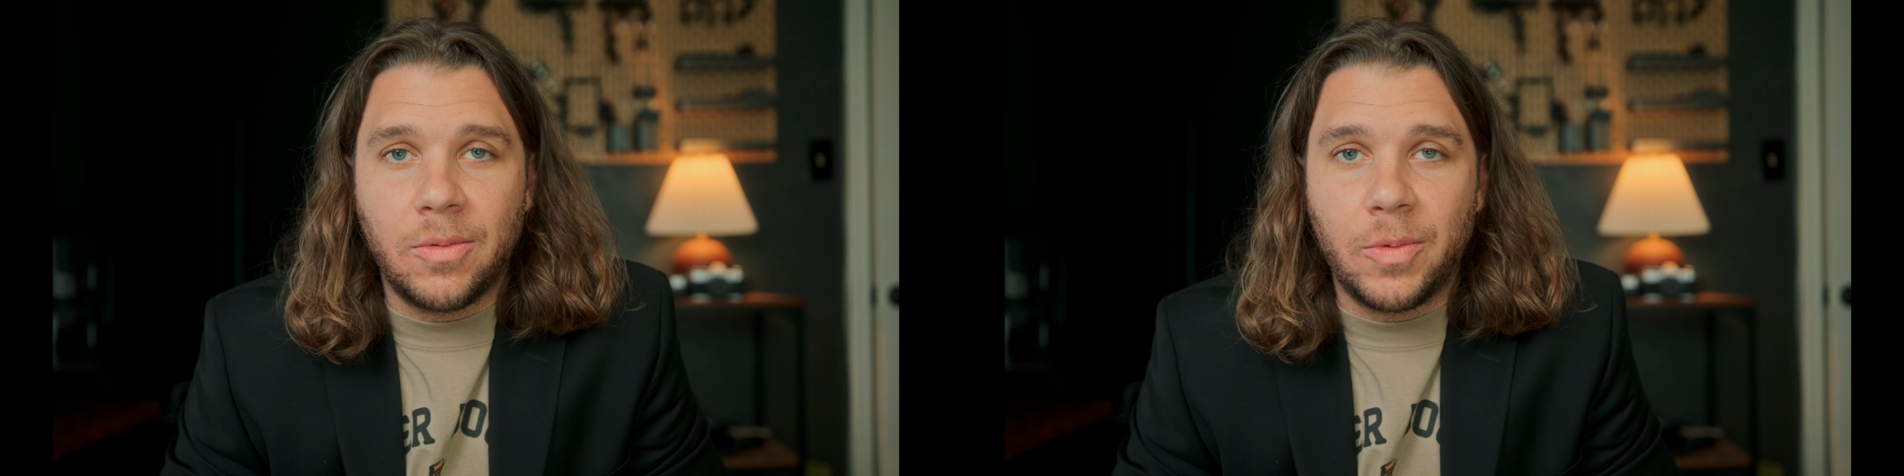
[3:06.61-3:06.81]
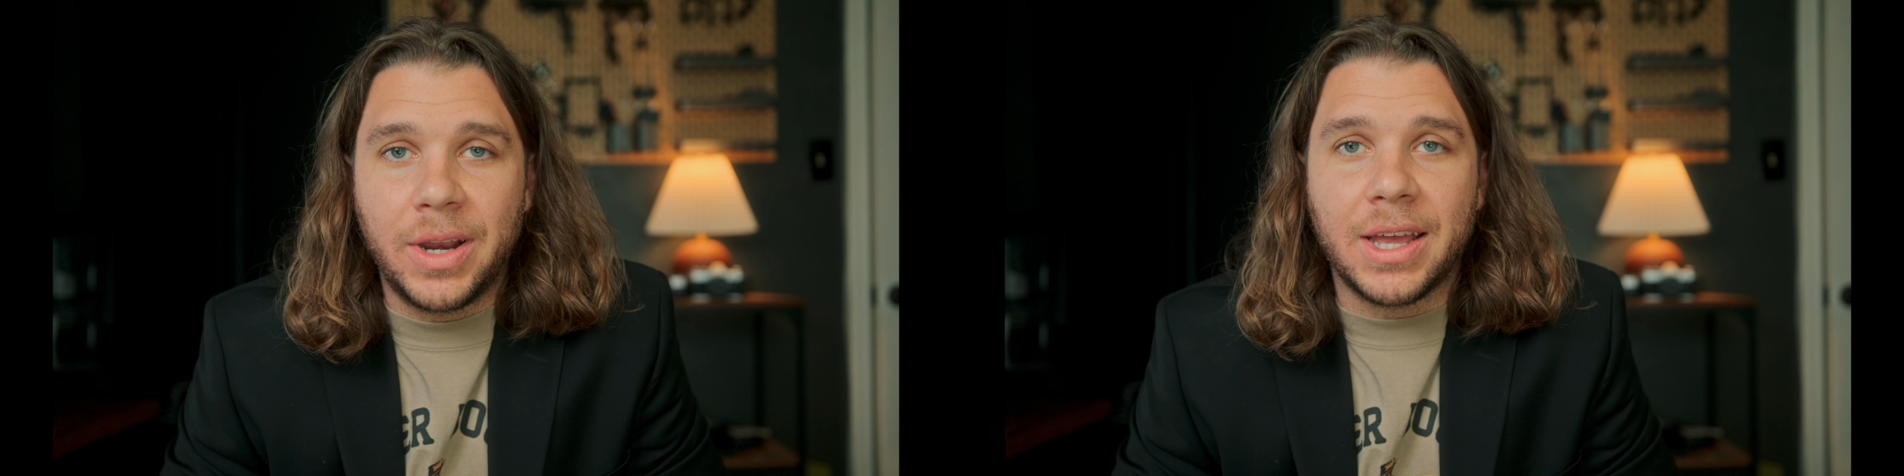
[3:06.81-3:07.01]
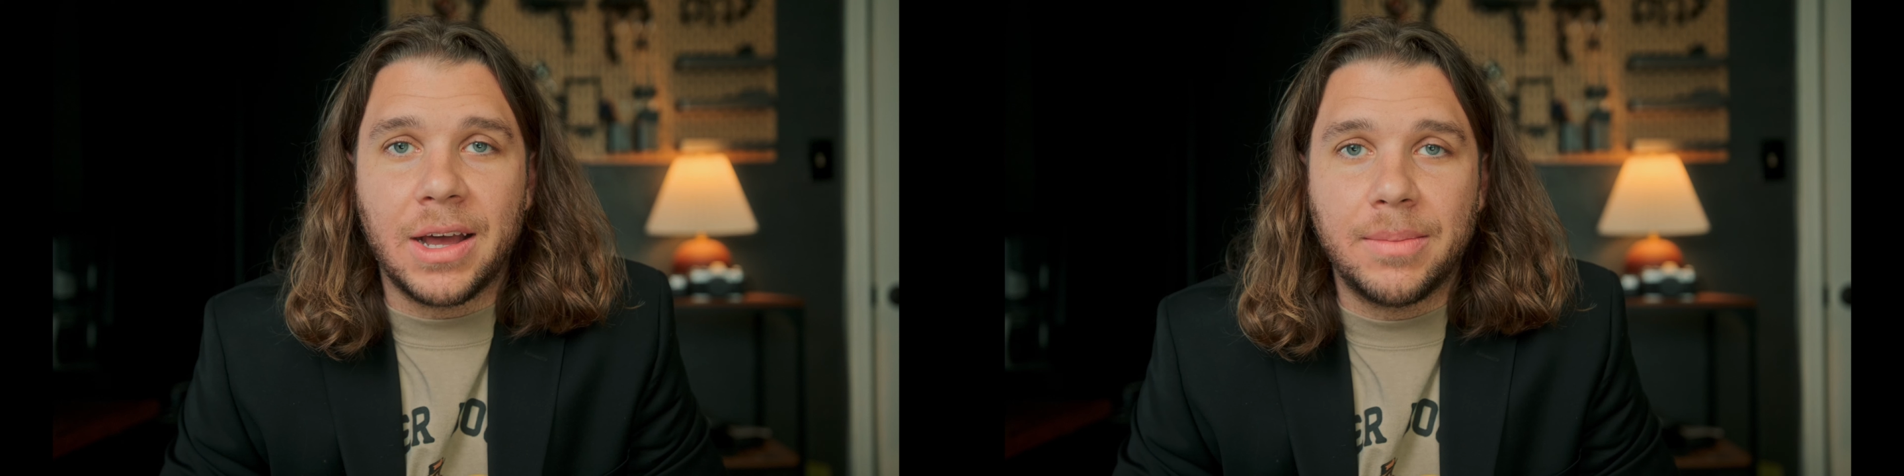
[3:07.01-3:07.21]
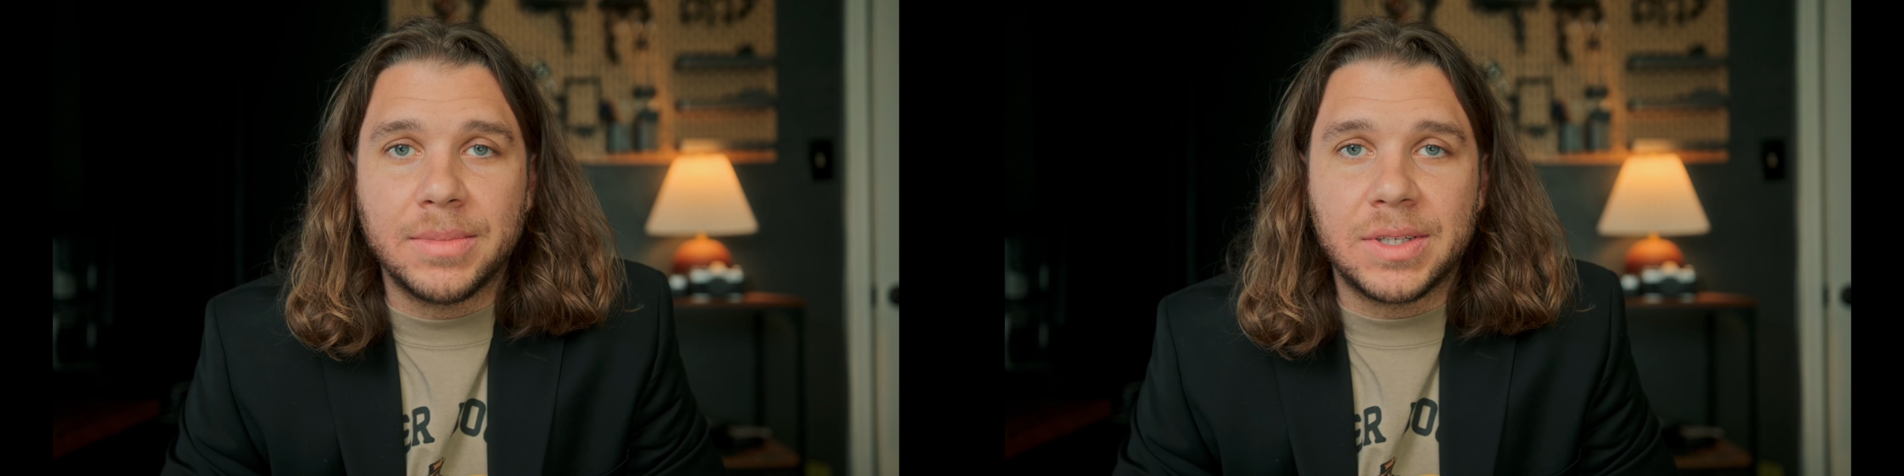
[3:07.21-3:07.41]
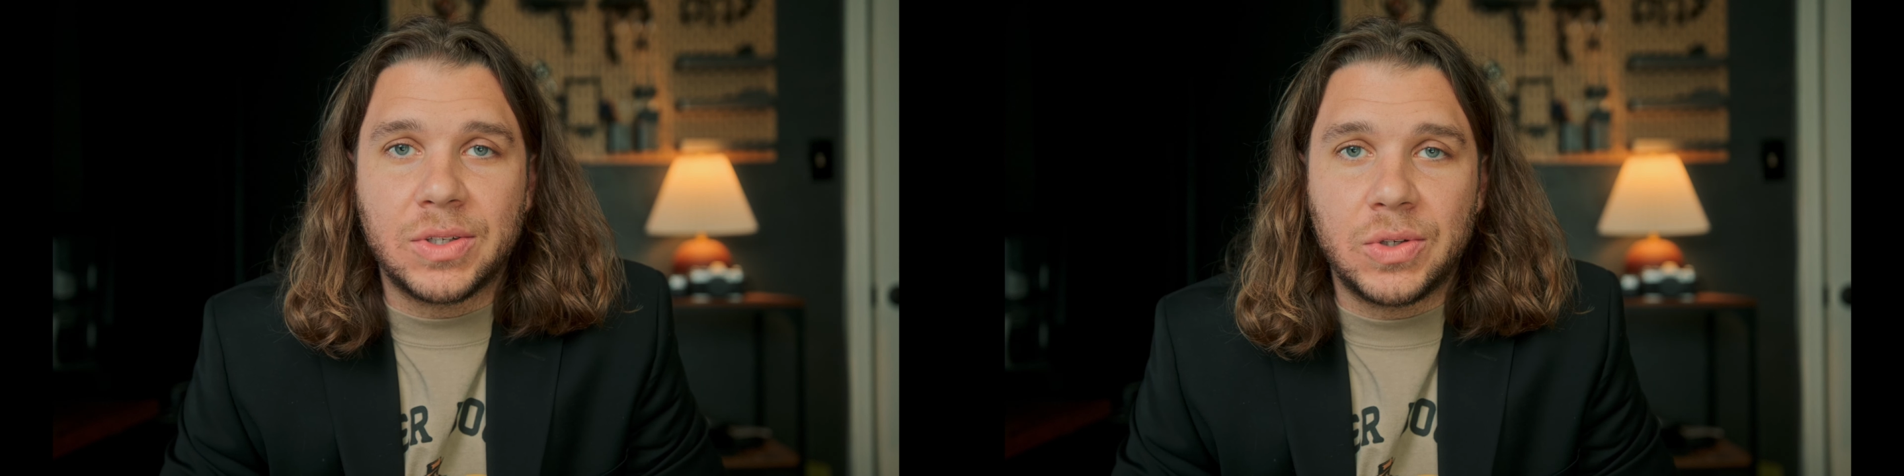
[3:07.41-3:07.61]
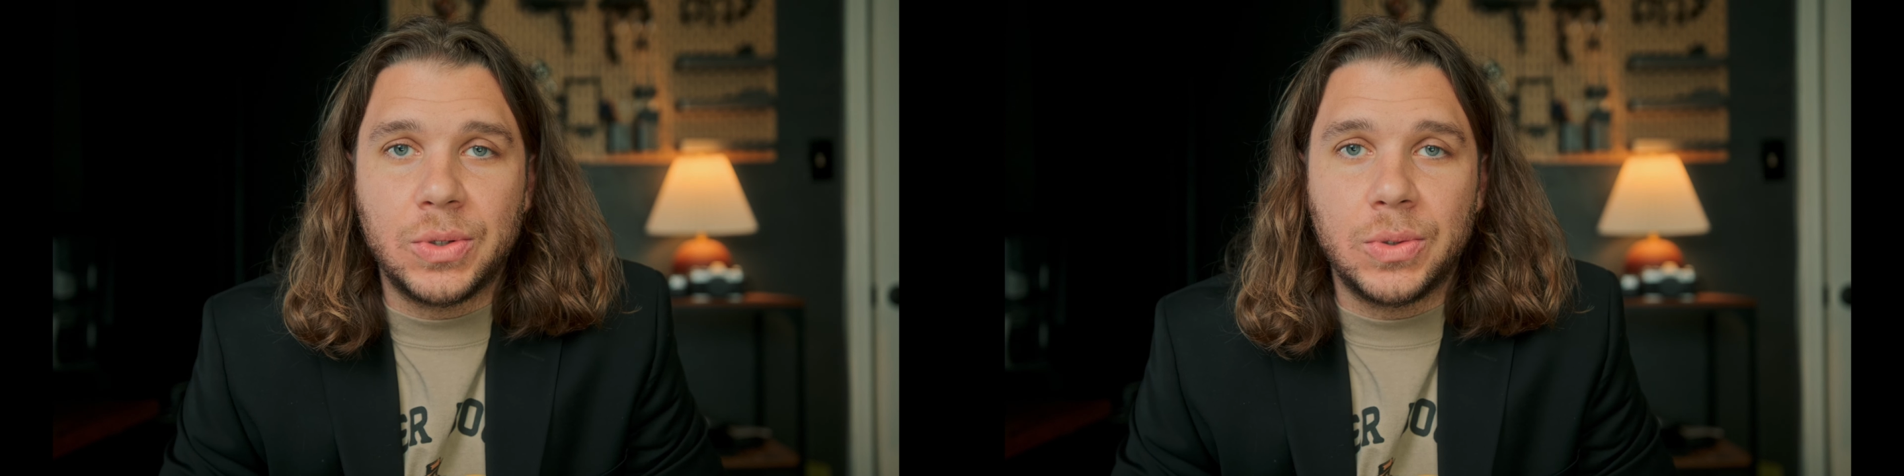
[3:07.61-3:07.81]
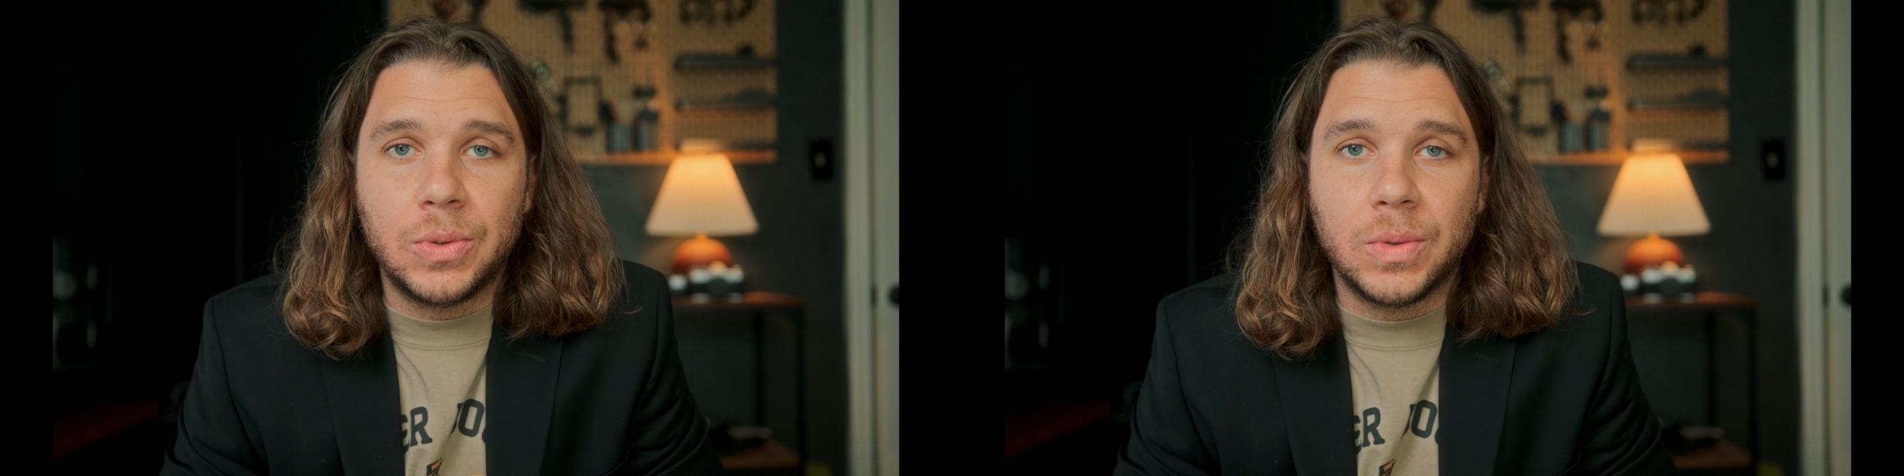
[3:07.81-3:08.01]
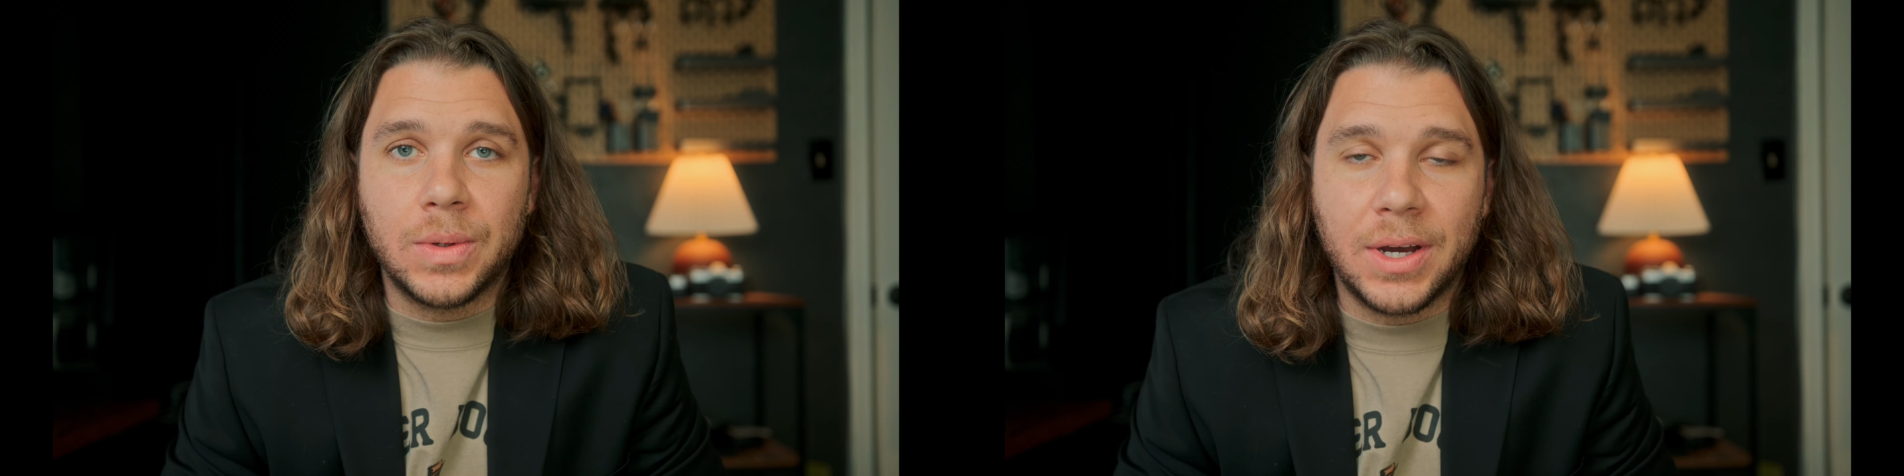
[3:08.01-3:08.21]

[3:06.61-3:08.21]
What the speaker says: when it comes to